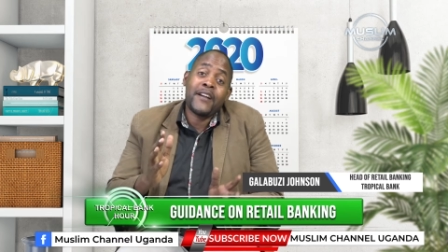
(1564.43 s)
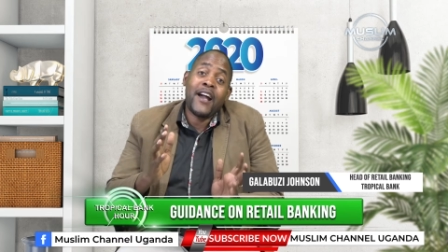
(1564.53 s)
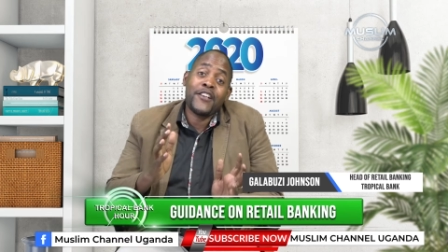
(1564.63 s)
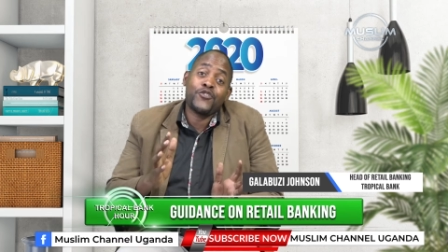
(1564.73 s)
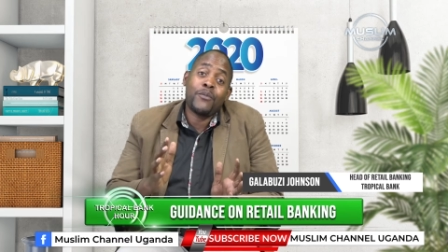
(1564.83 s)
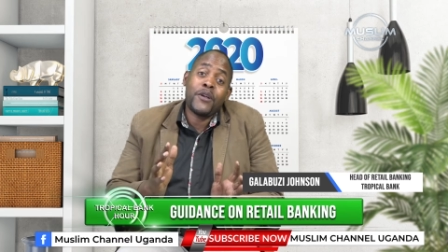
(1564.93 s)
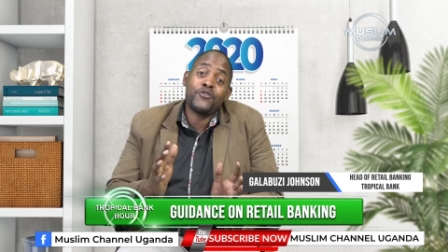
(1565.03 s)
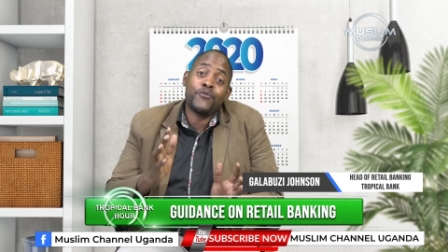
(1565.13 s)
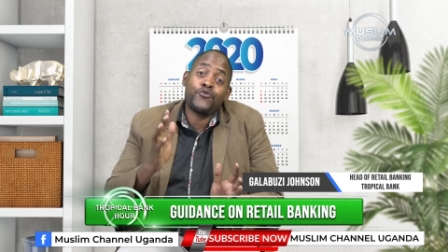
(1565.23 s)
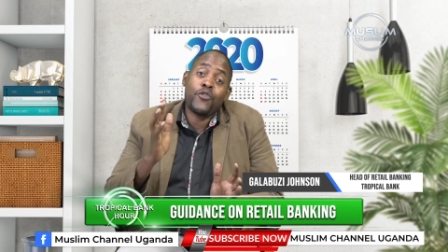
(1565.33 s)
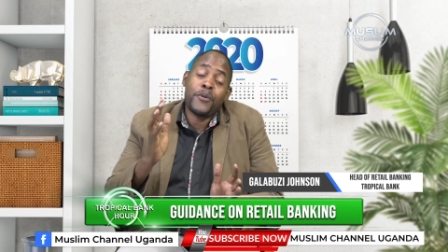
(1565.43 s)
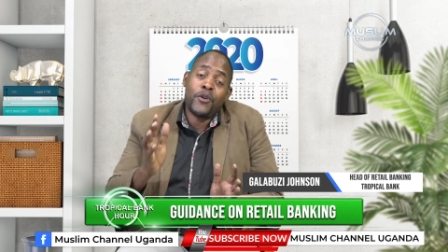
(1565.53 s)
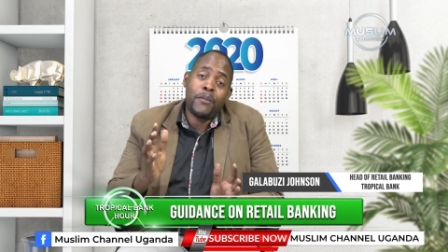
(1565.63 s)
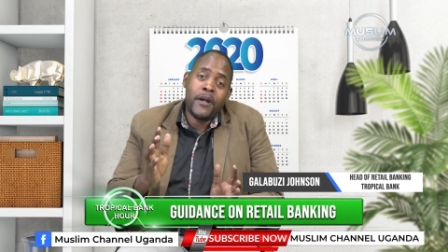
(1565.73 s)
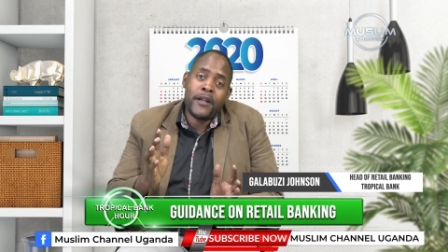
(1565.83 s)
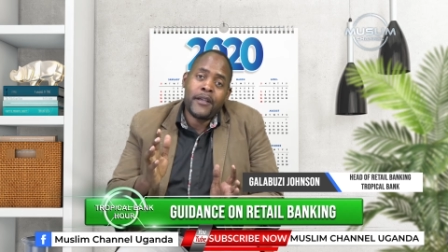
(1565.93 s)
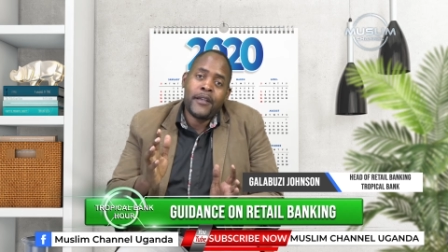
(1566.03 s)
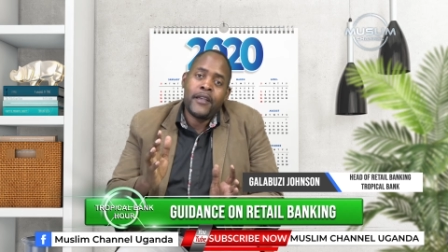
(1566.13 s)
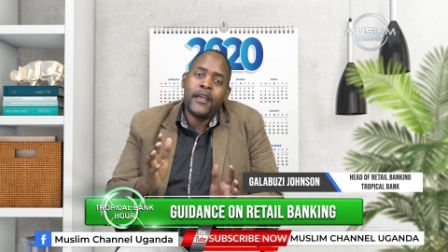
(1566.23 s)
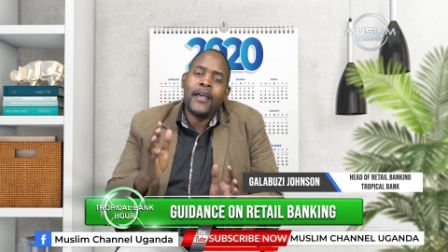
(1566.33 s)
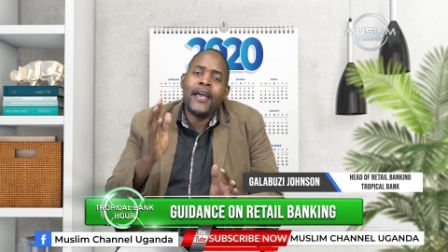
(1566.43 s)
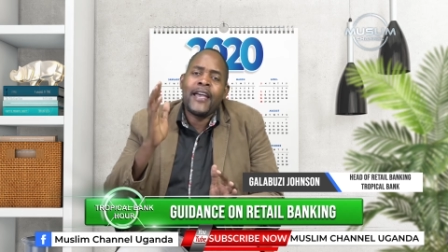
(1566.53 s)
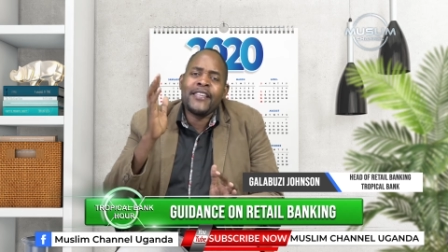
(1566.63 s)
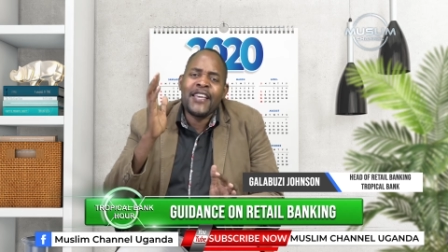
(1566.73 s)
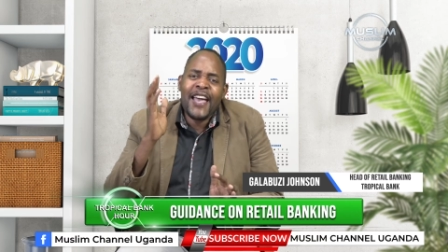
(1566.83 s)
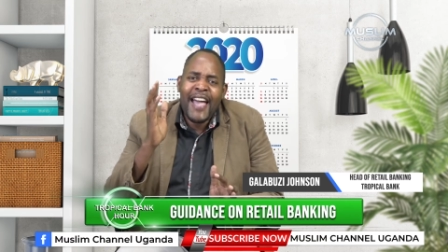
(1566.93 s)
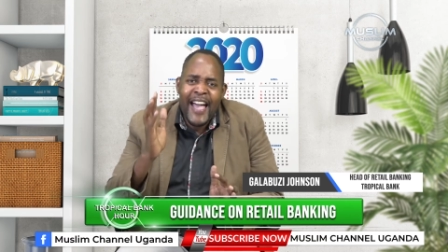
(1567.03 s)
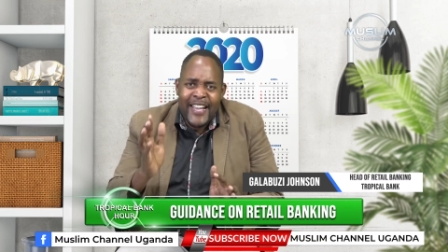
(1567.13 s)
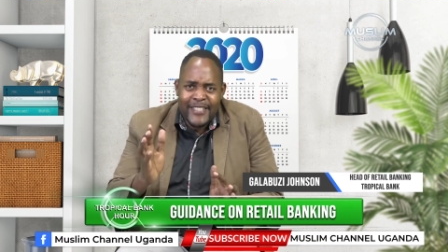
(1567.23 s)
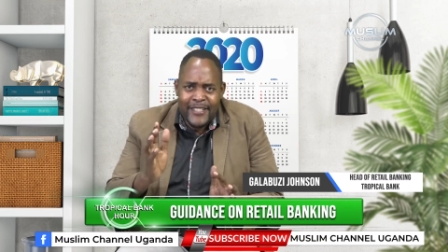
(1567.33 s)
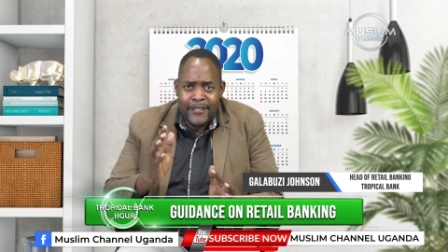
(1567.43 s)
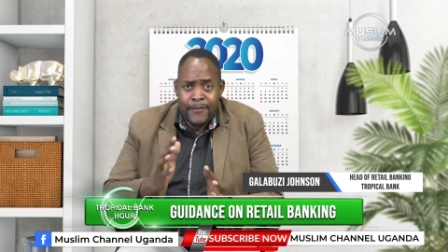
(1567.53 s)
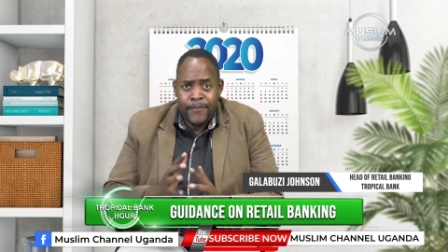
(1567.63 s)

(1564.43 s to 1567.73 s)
customers of Tropical Bank, and as